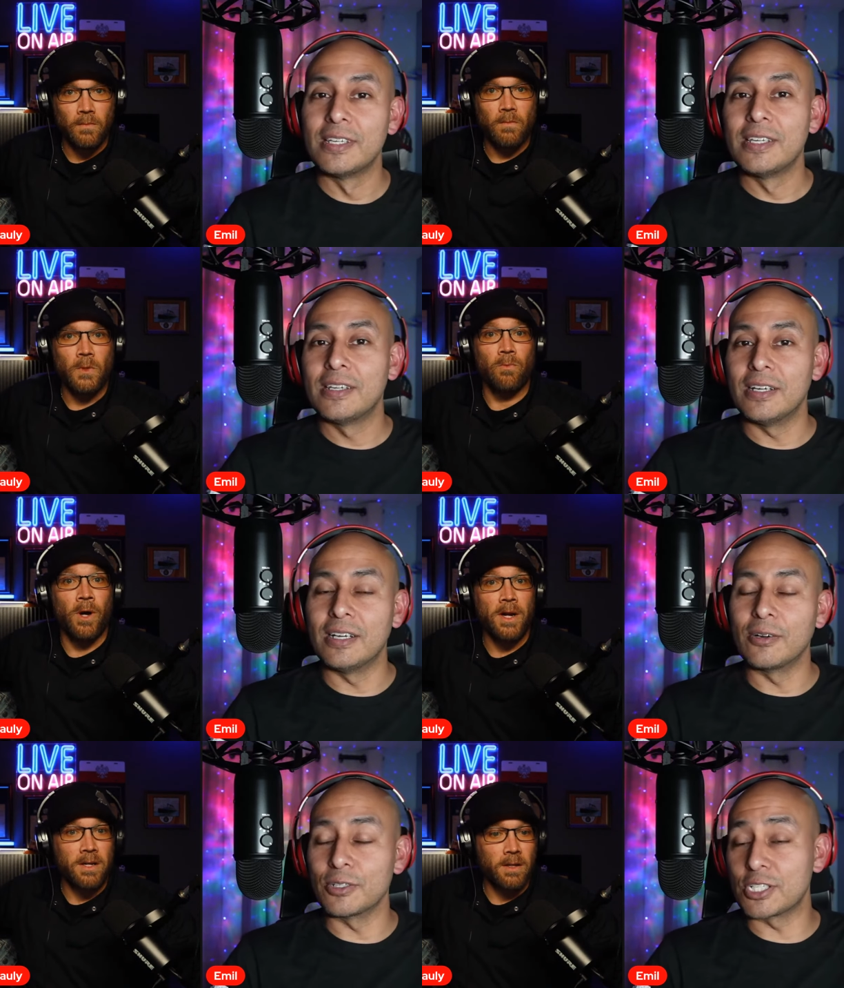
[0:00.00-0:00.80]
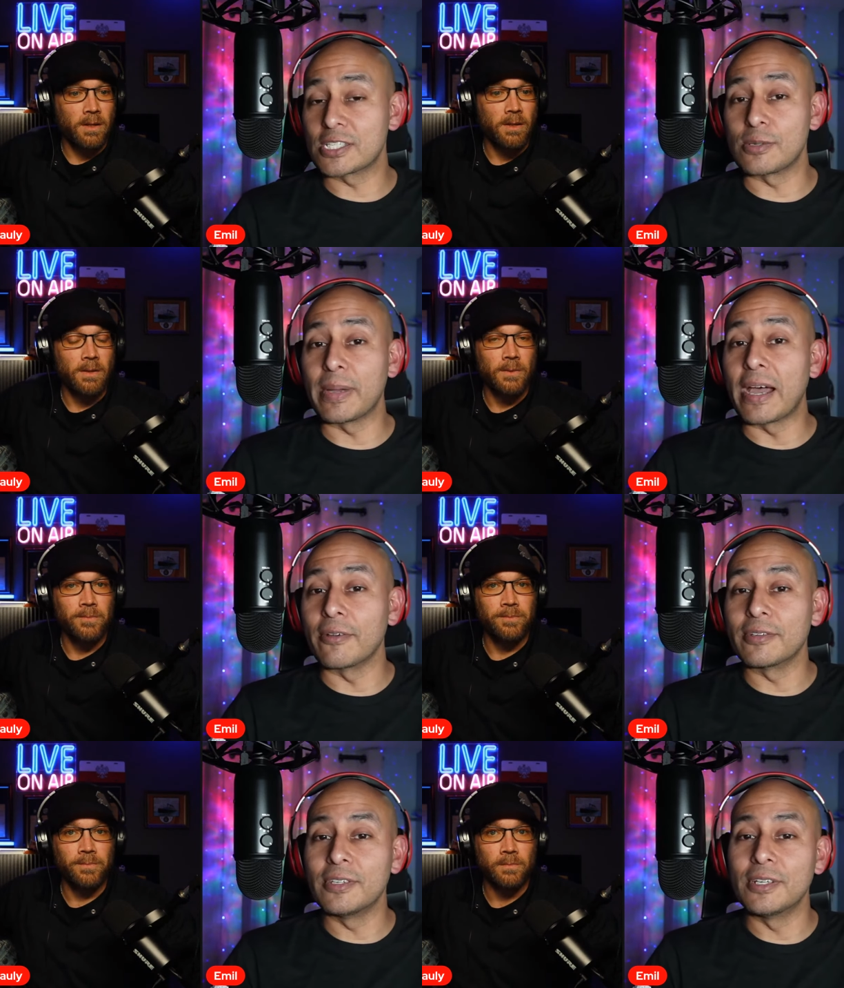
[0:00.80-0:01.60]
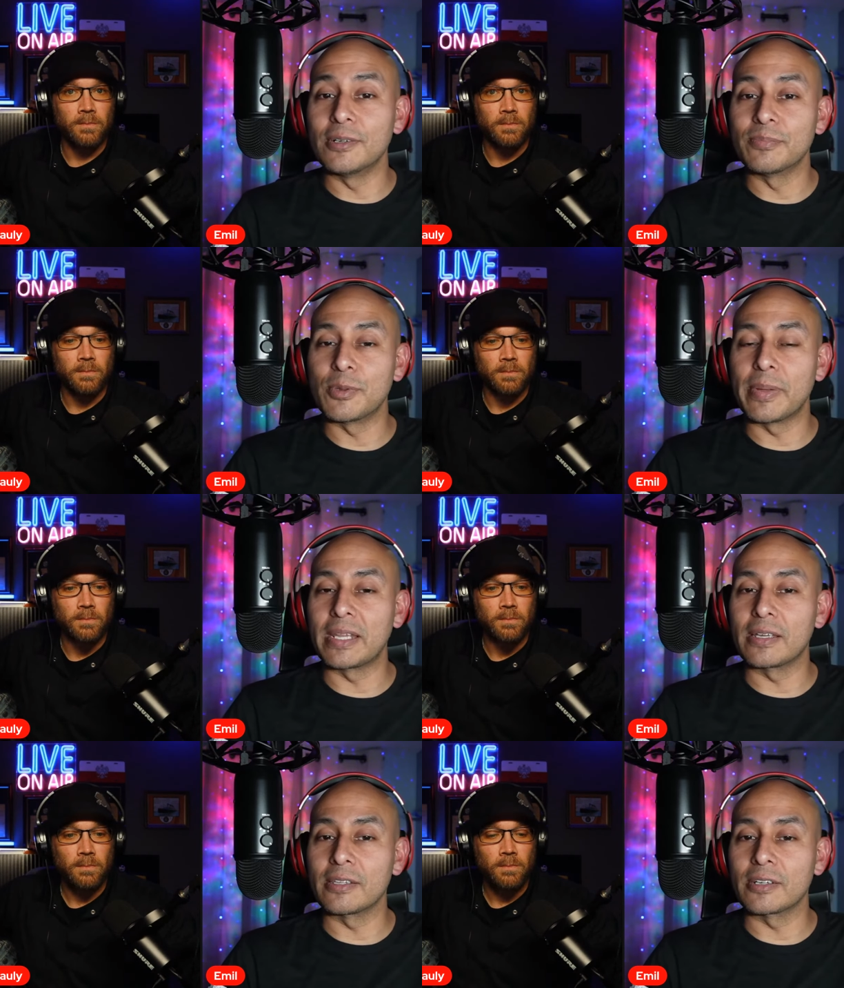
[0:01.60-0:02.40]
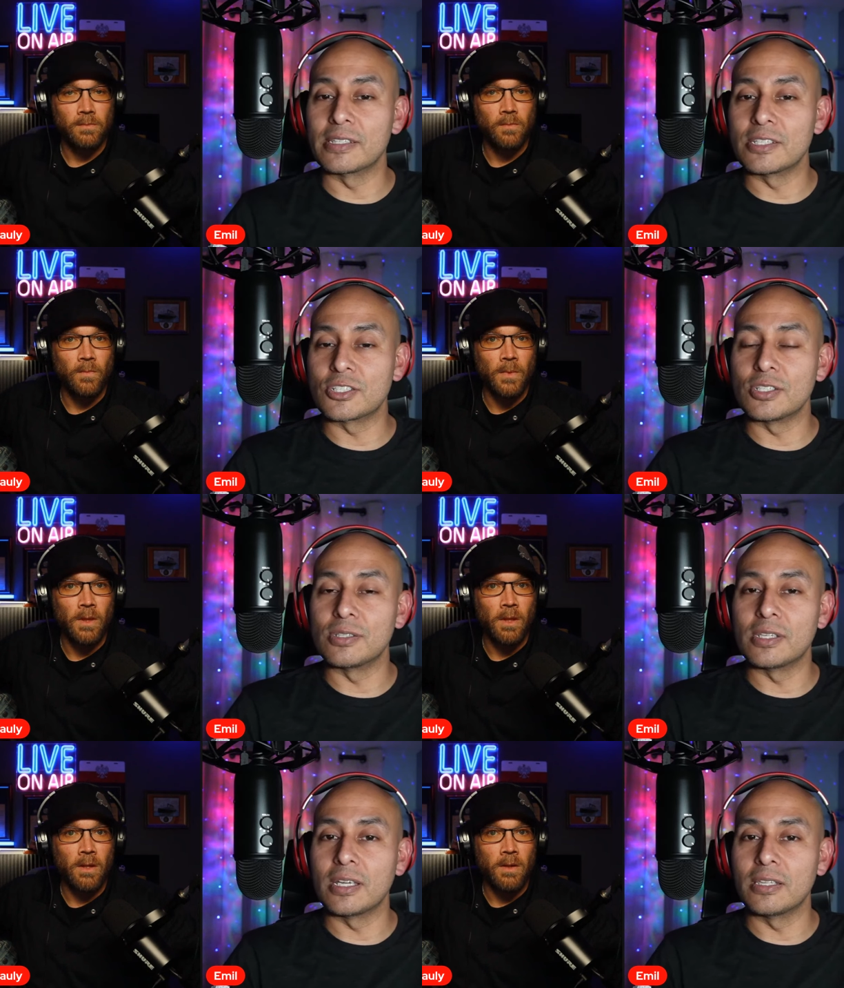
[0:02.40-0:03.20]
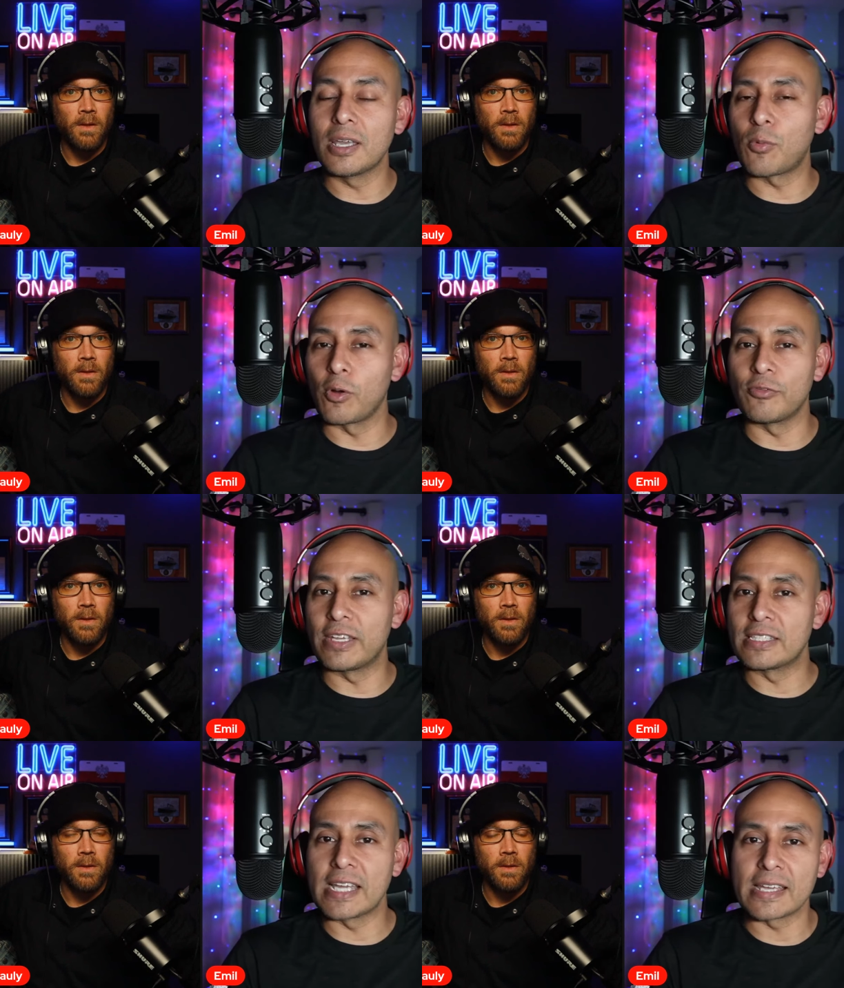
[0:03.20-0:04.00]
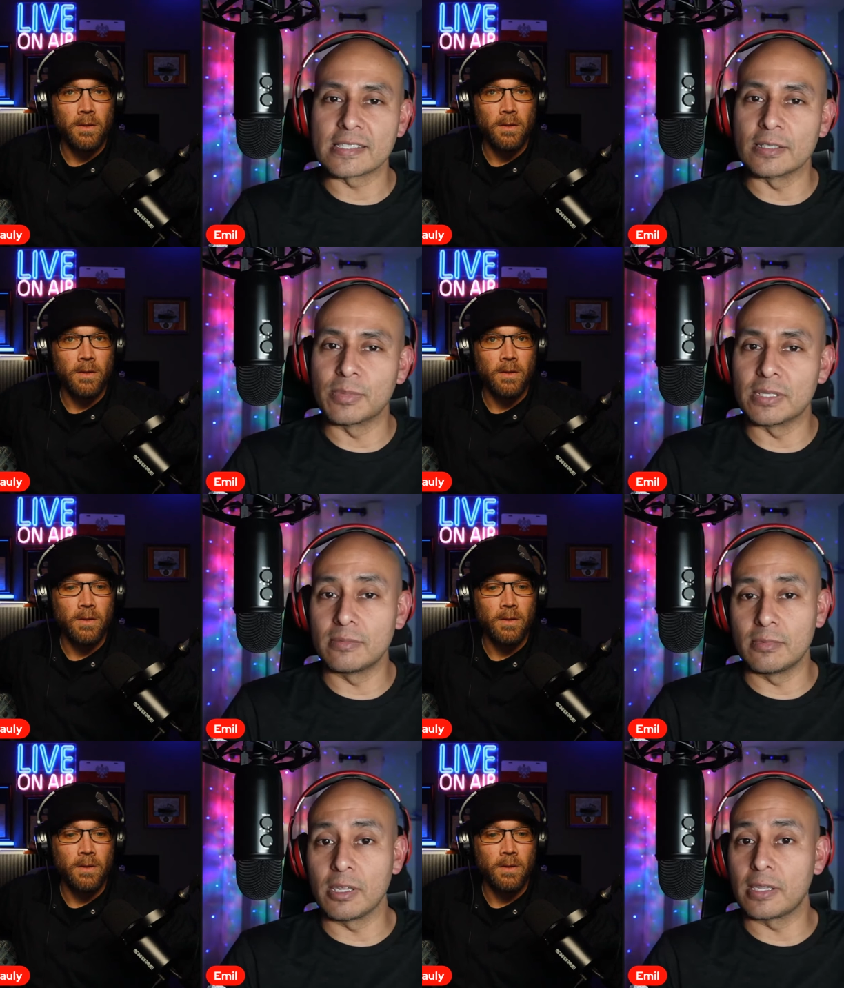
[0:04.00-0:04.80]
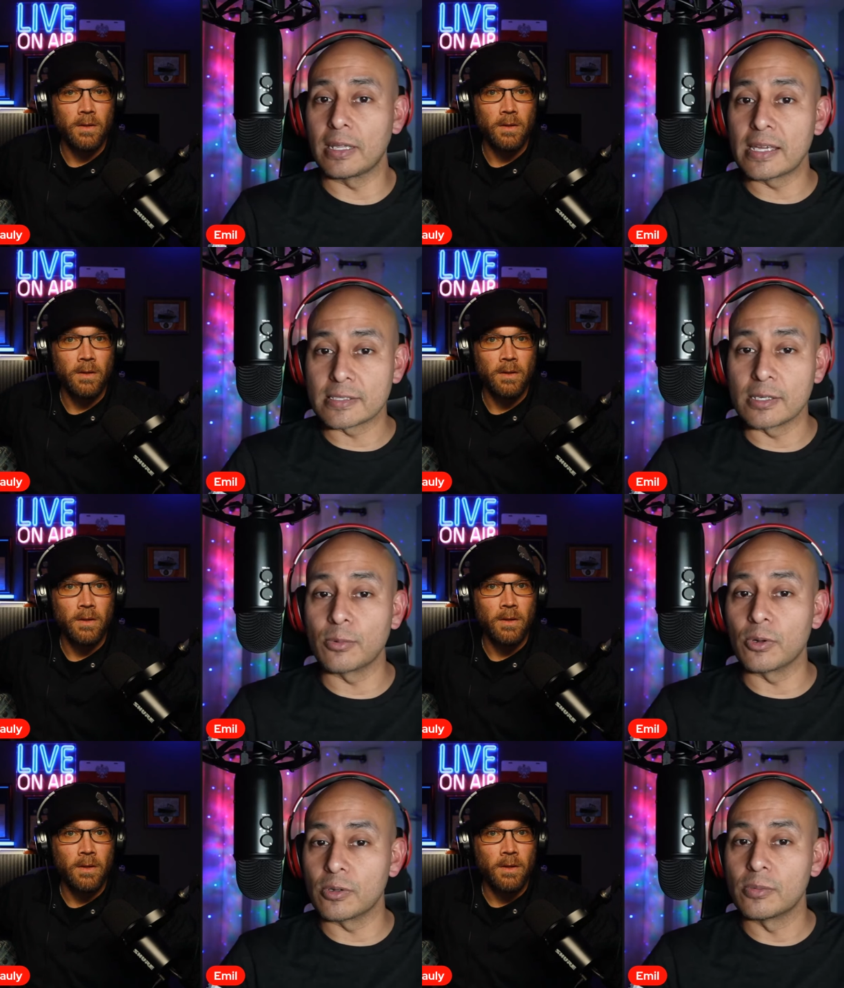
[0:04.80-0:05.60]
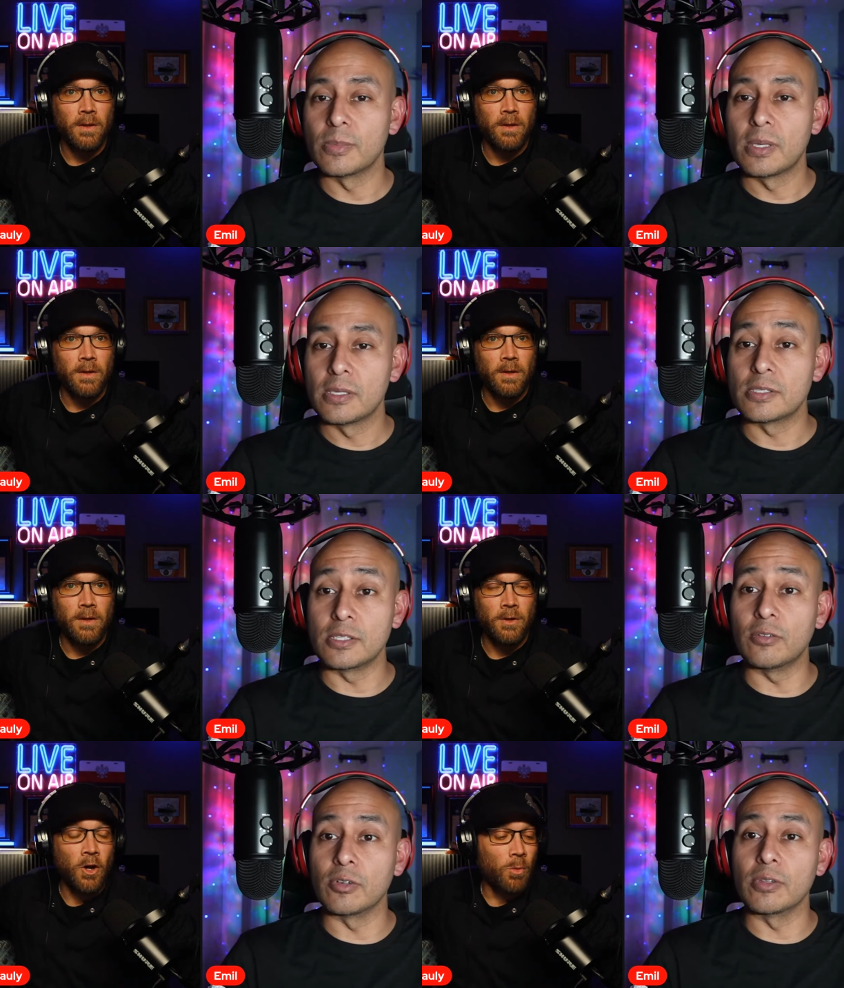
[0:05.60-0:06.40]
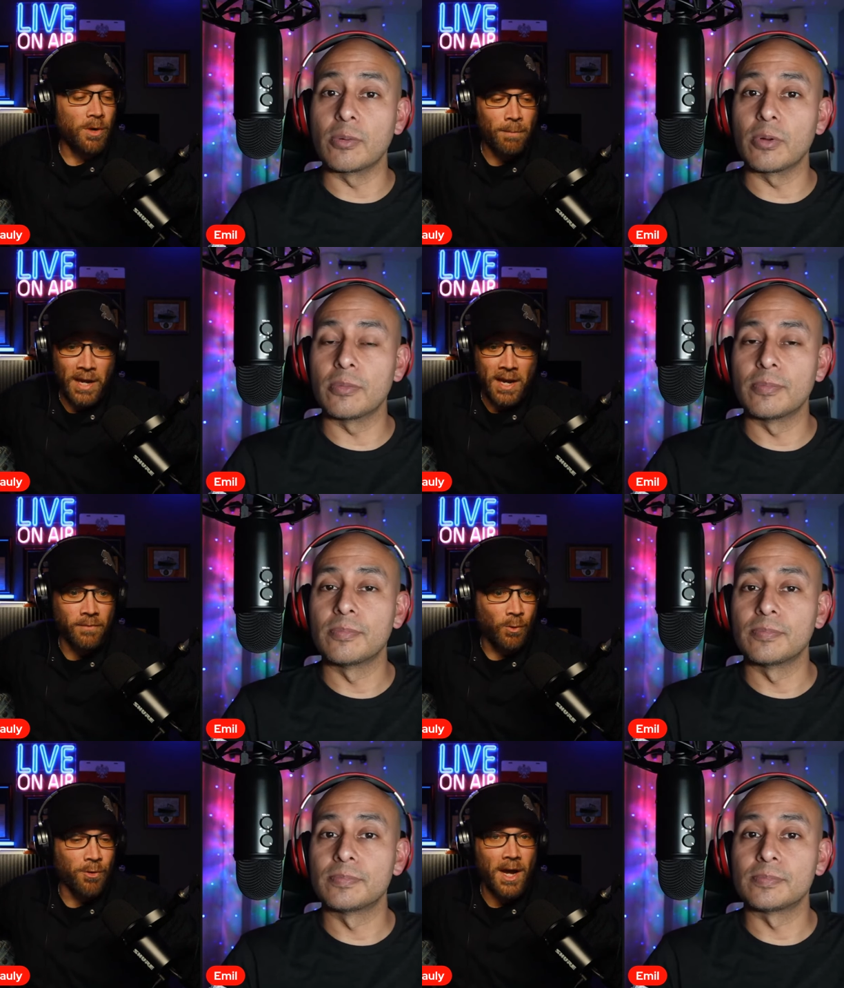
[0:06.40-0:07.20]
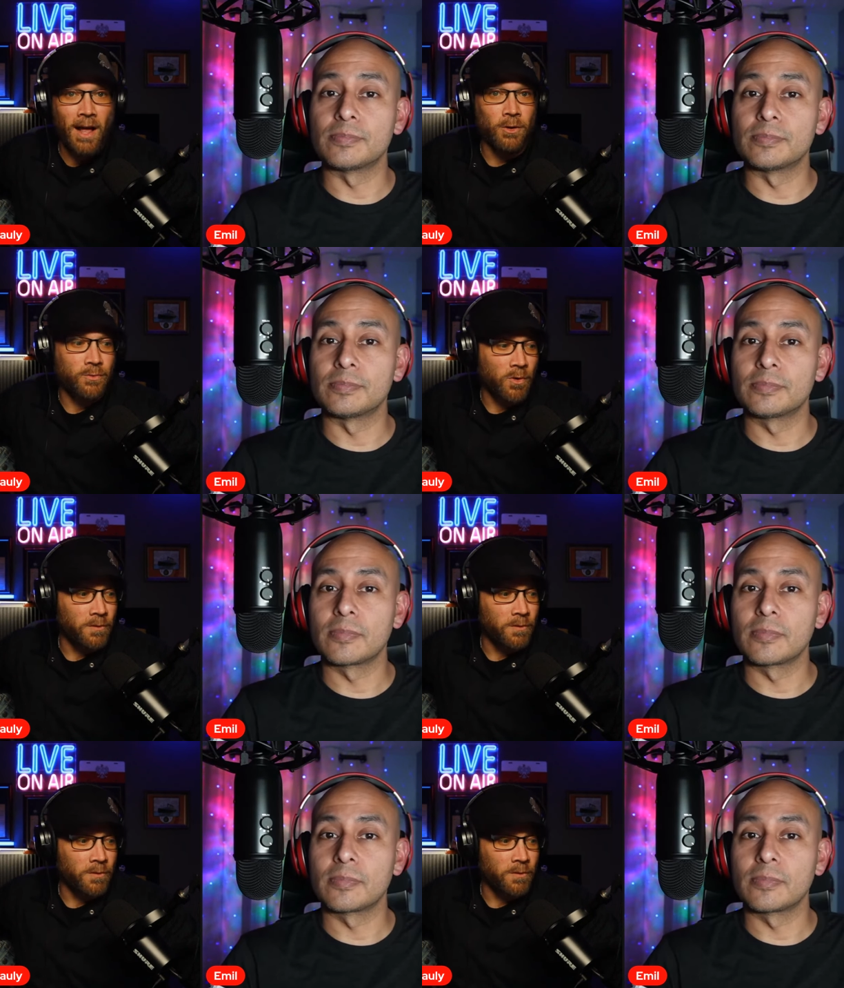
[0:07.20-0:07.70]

Speaker 1: Right. Uh, or just about, you know, depending on their condition. They they weren't fantastic, but nonetheless, they were
Speaker 2: silver. No, but I'm paying four dollars for them